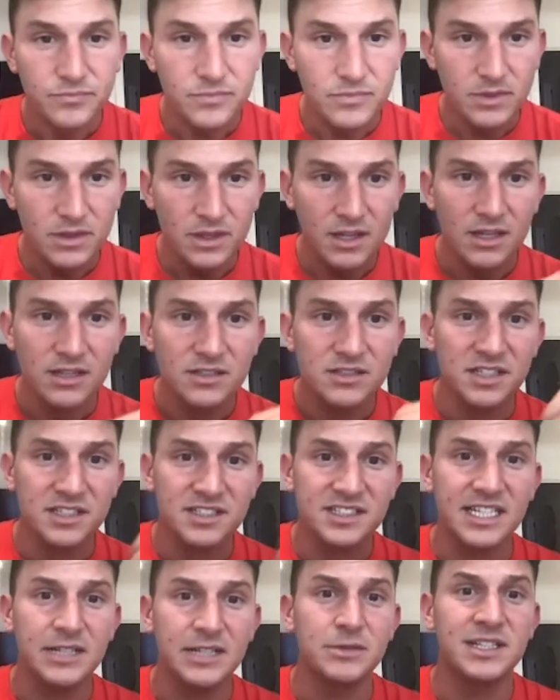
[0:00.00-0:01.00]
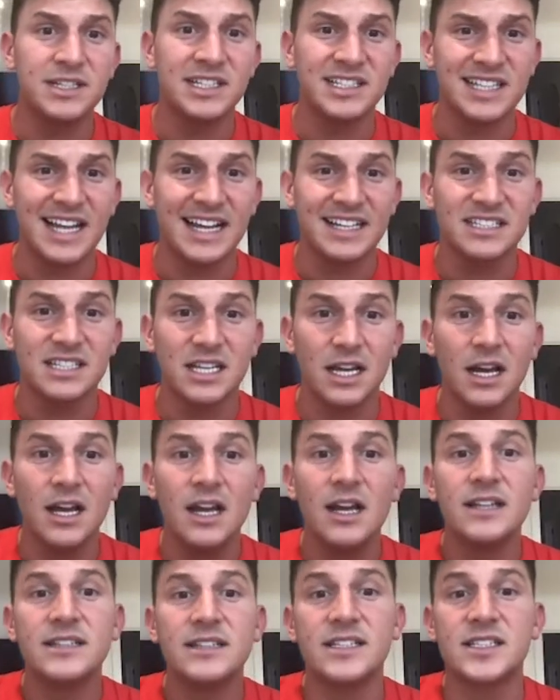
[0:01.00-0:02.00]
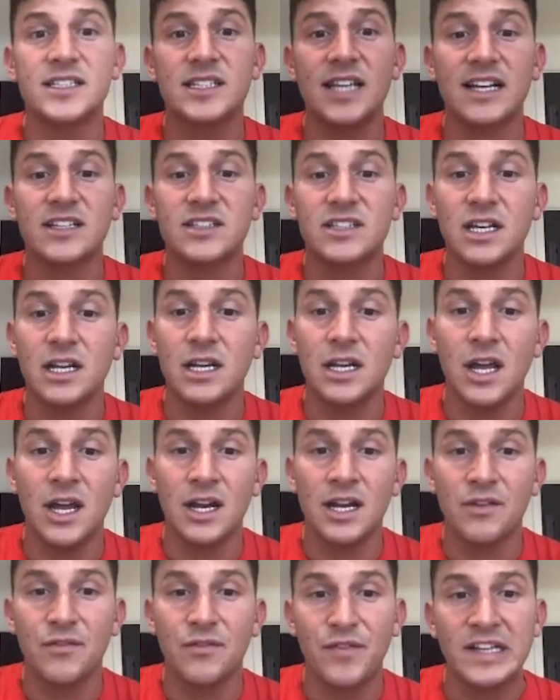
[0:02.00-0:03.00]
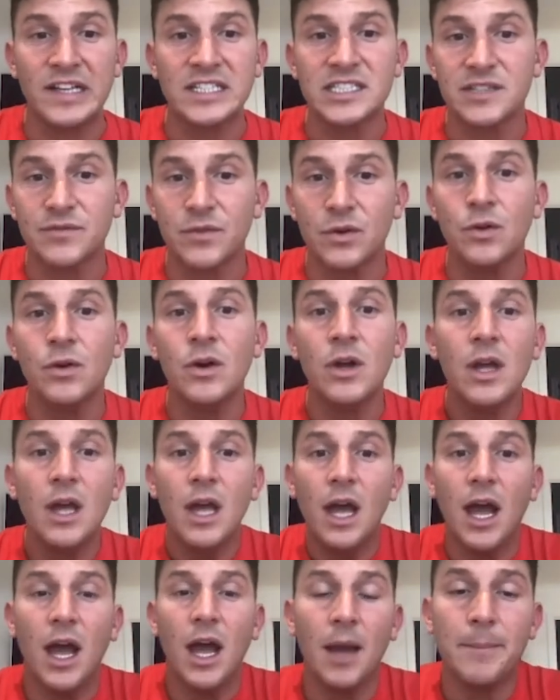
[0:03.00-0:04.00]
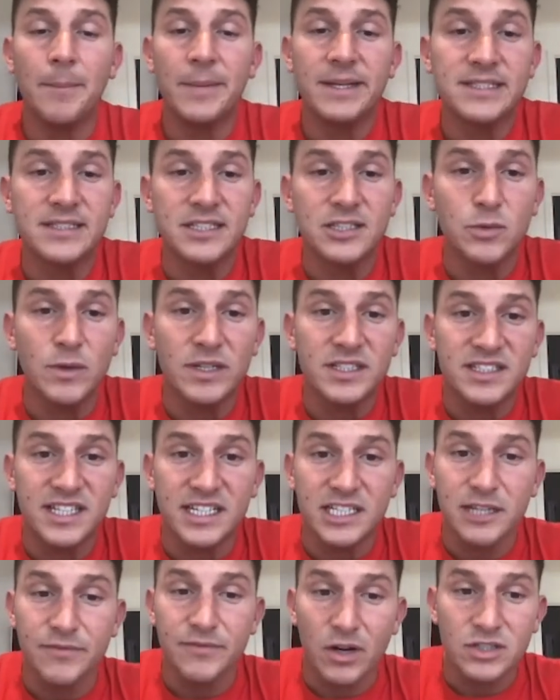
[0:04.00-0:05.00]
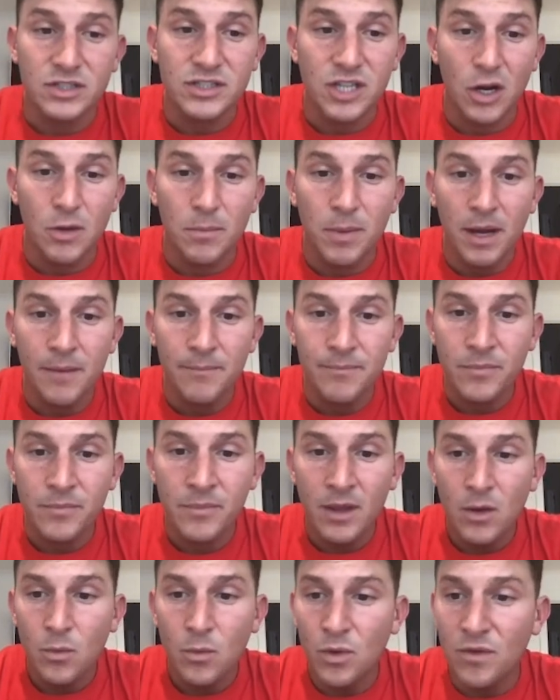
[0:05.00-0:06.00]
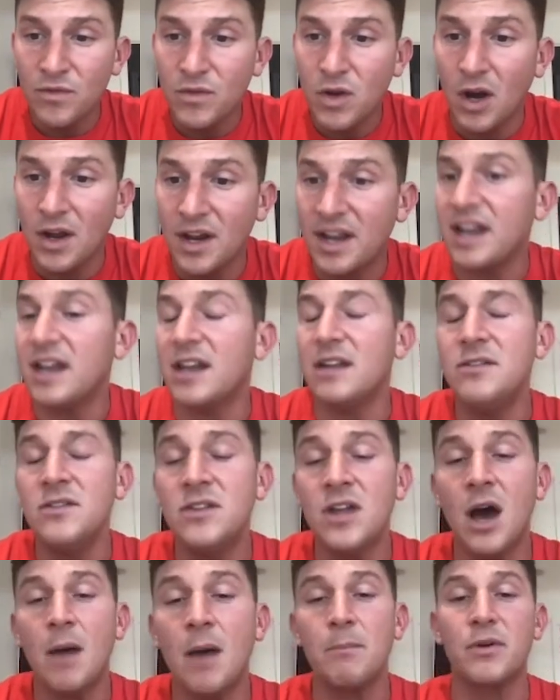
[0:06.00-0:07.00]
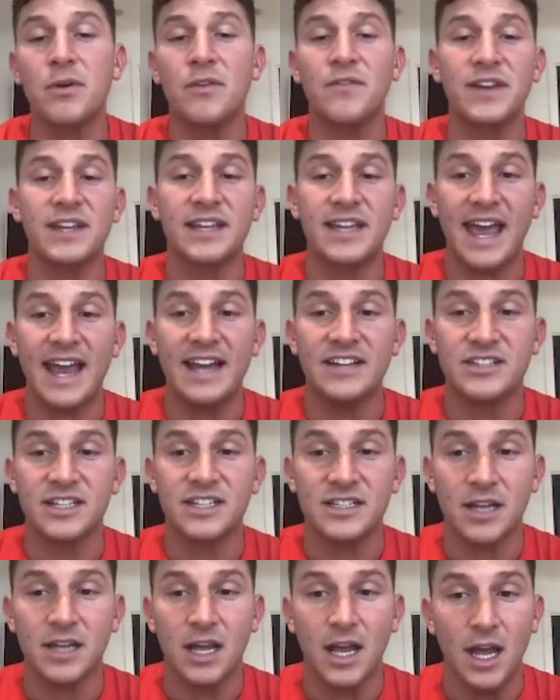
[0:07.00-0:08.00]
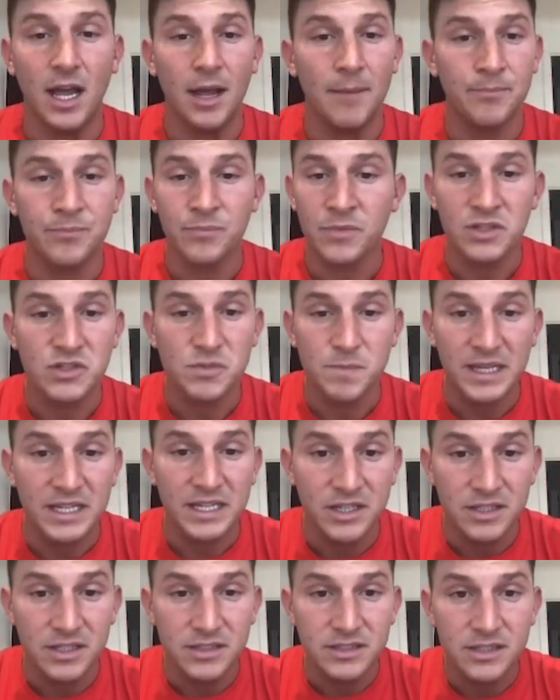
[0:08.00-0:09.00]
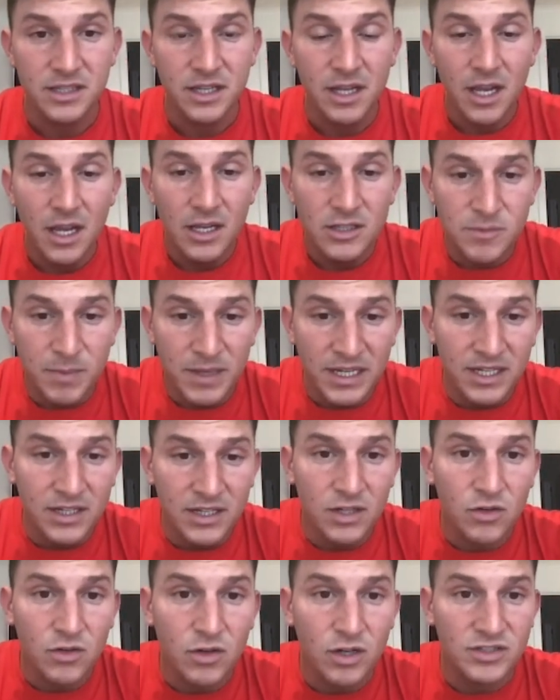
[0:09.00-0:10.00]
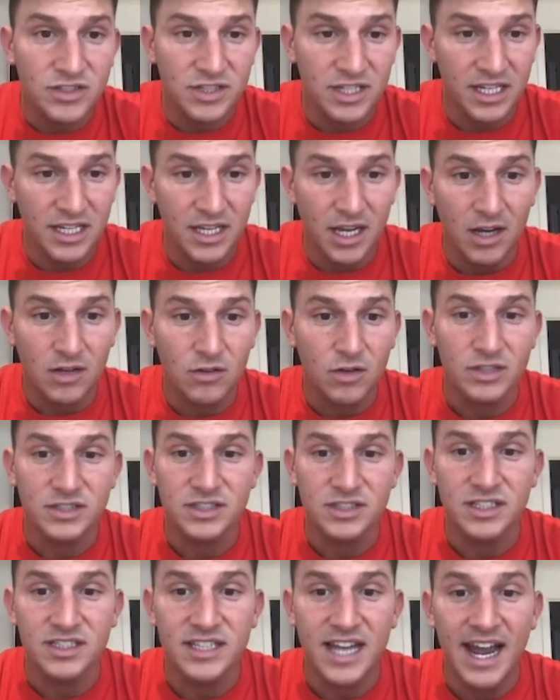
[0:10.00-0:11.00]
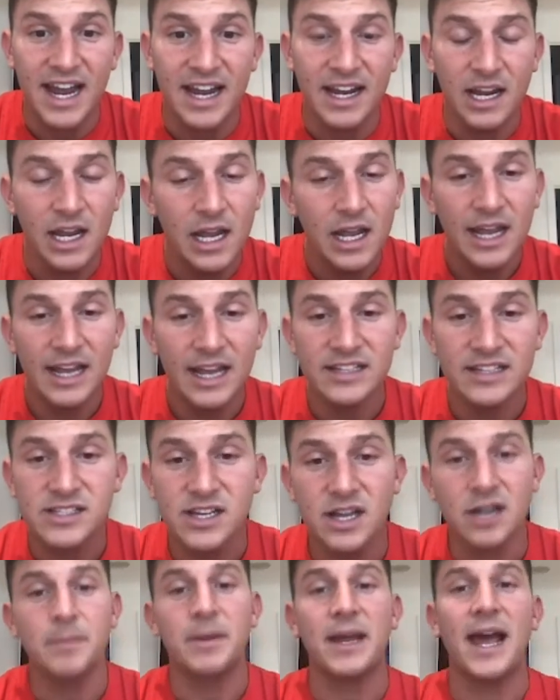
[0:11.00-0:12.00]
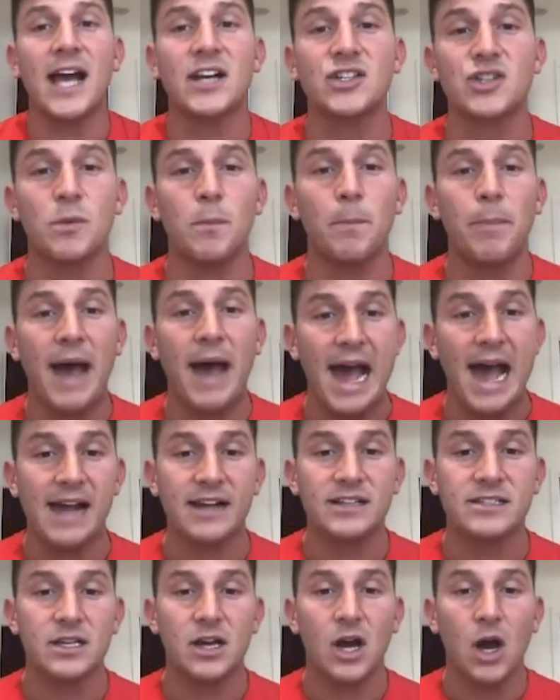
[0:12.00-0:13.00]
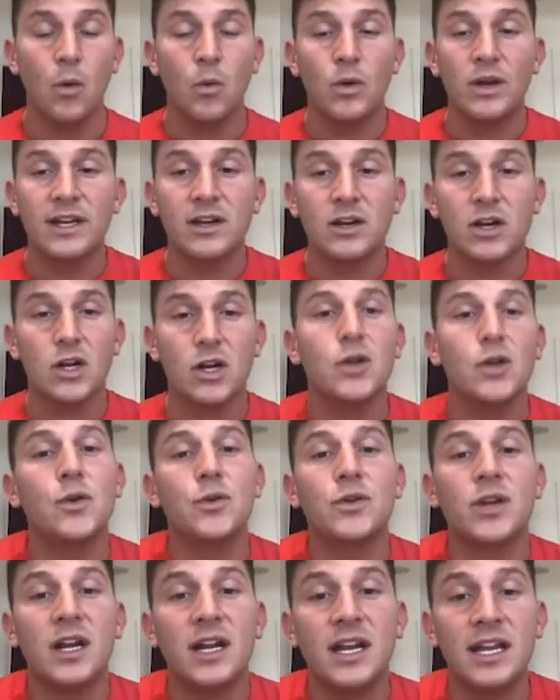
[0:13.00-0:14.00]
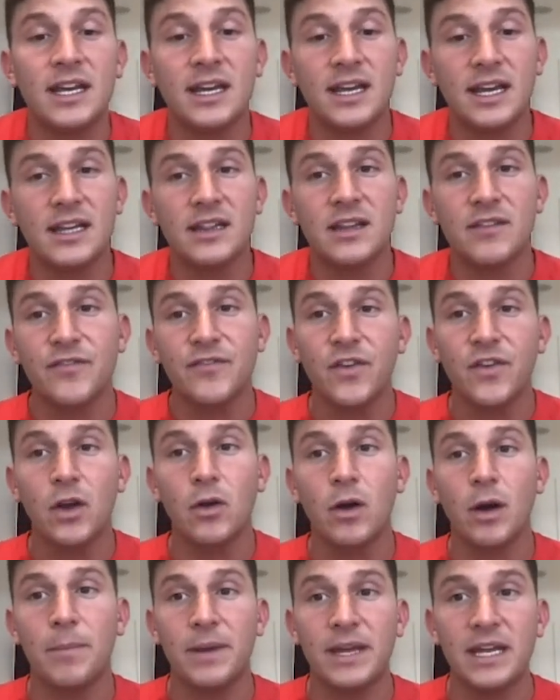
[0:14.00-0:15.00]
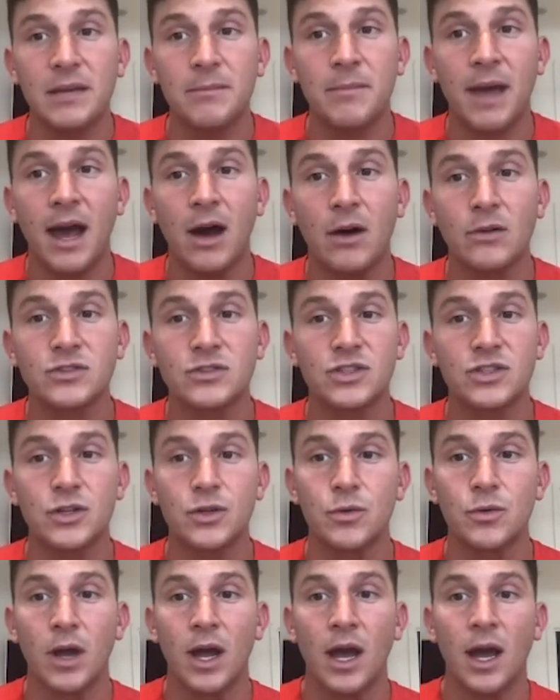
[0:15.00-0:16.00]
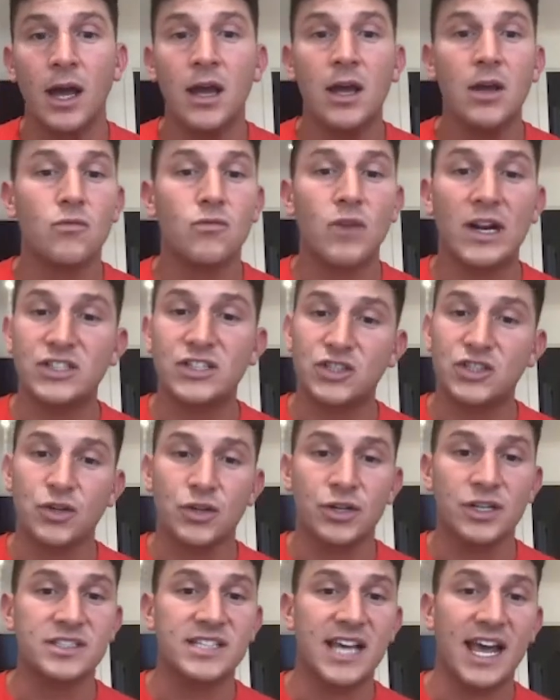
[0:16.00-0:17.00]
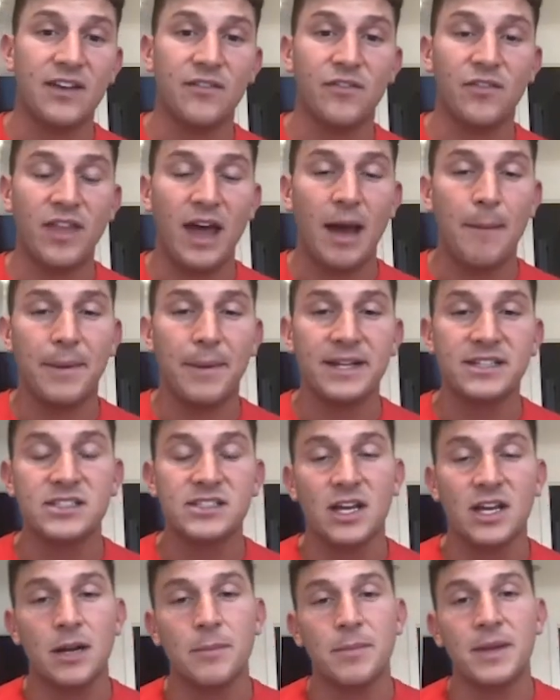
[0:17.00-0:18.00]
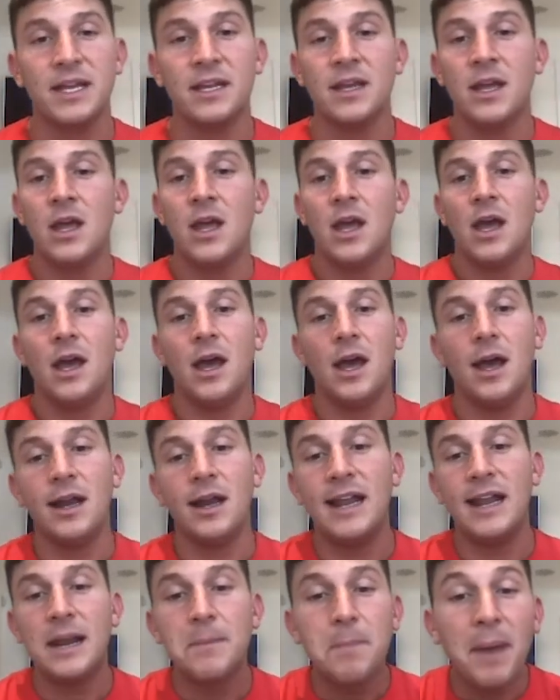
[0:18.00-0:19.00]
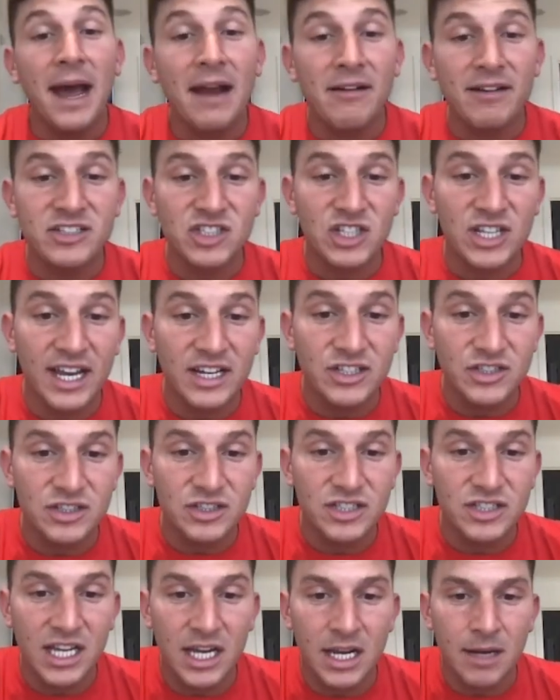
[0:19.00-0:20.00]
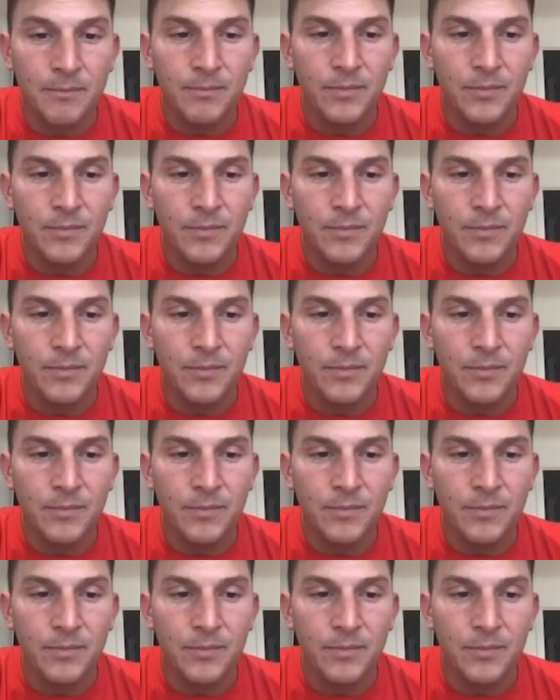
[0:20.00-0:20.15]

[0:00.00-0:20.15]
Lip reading: Succeed with Dyslexia Learning Festival. It's the 26th of October. We've got a number of engaging speakers speaking across the day. It's going to be action-packed. I will include a link in the follow-up email to register and attend for that, but it's going to be led by our education team,